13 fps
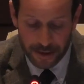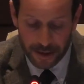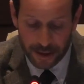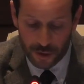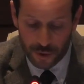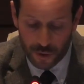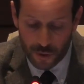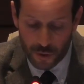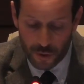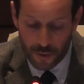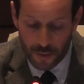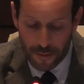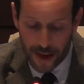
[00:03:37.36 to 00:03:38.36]
There are
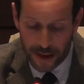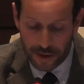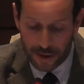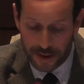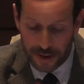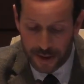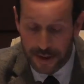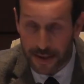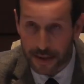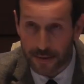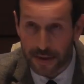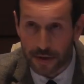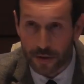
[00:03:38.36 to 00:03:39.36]
two major
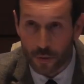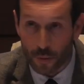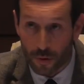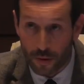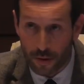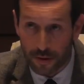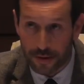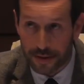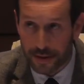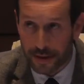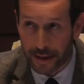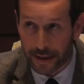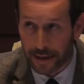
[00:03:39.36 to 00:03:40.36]
systems in the world, and
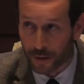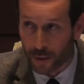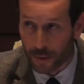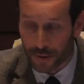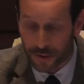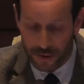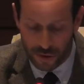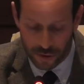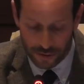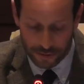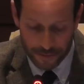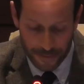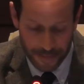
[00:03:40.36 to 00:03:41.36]
they are in
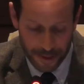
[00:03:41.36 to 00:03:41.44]
opposition.